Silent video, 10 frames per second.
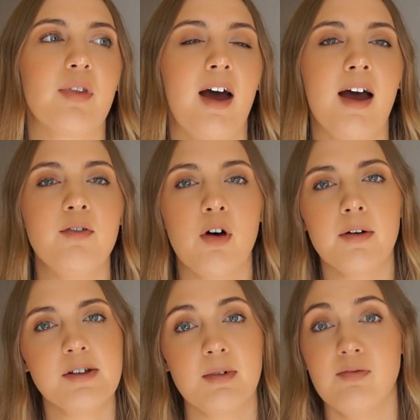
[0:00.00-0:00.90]
I've
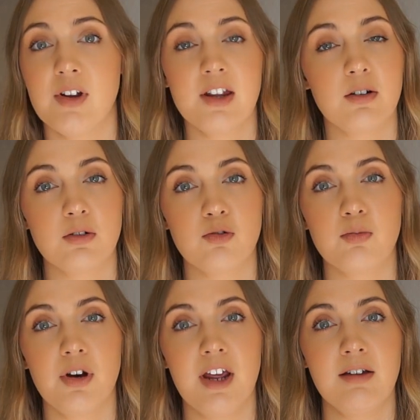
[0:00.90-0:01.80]
always been really good
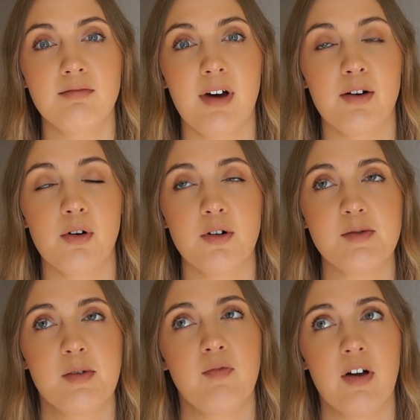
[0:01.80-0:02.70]
with money. I've
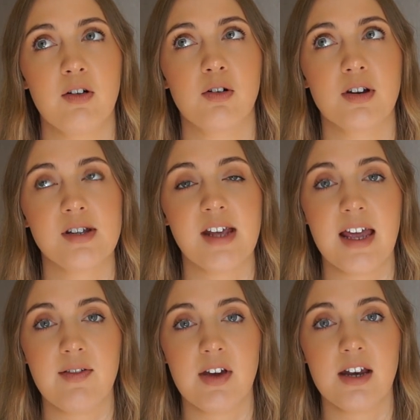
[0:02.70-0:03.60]
always been very good at
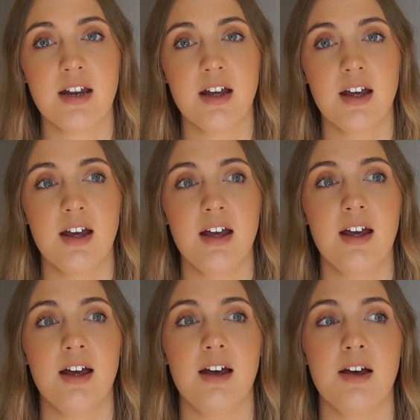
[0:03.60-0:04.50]
saving,
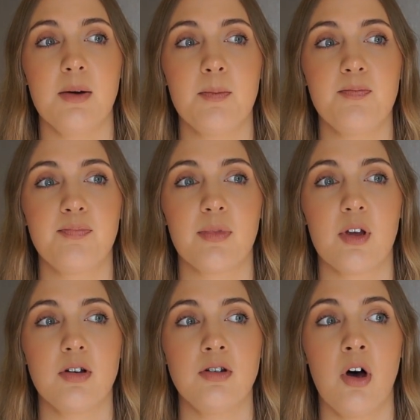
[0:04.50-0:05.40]

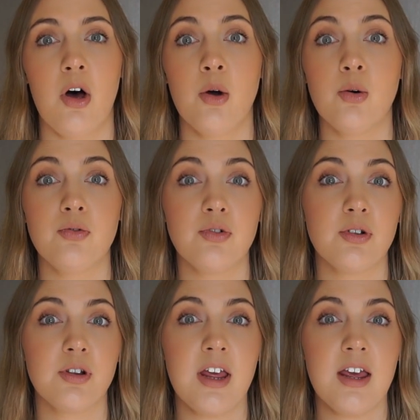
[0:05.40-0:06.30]
not
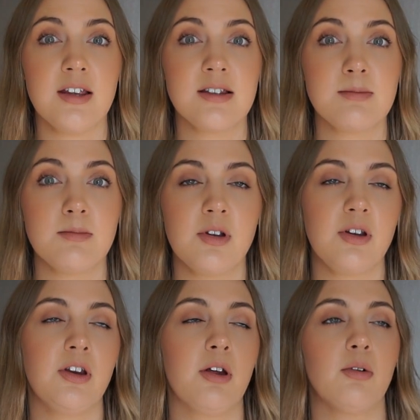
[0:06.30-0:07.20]

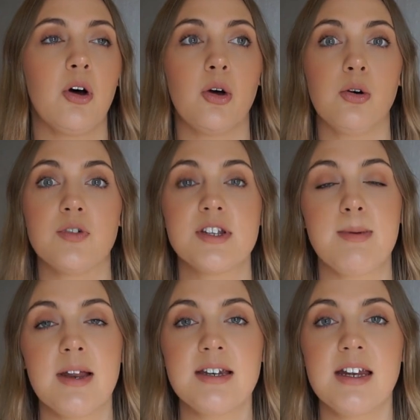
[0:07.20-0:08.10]

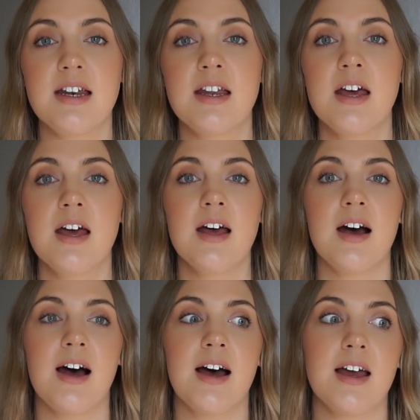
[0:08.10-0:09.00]
overspending.
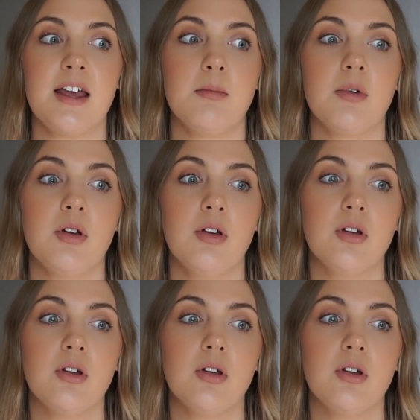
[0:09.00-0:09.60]
I'm